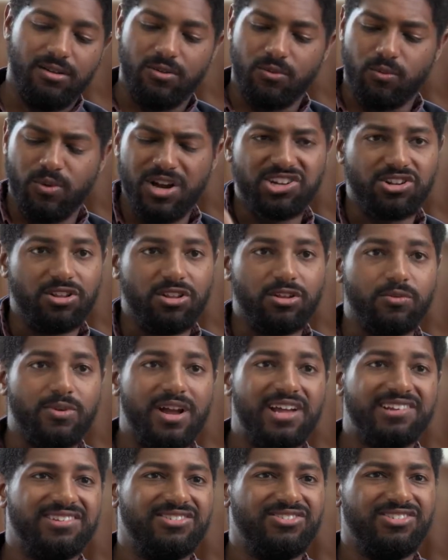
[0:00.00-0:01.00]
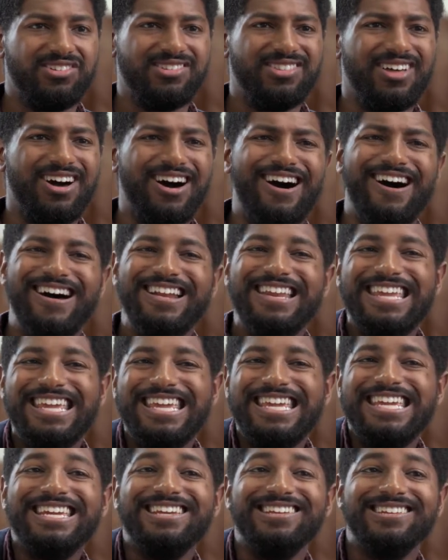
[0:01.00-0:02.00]
the racial unrest, and just the
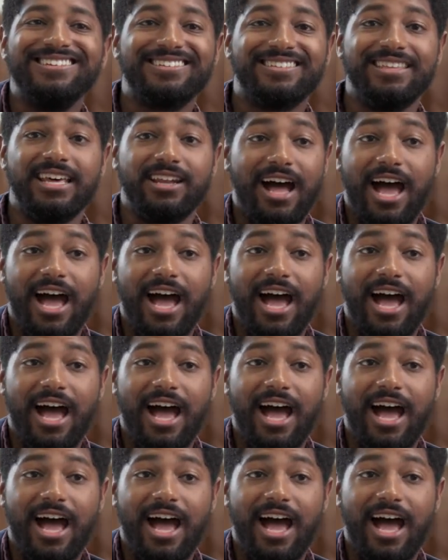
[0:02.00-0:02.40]
unease that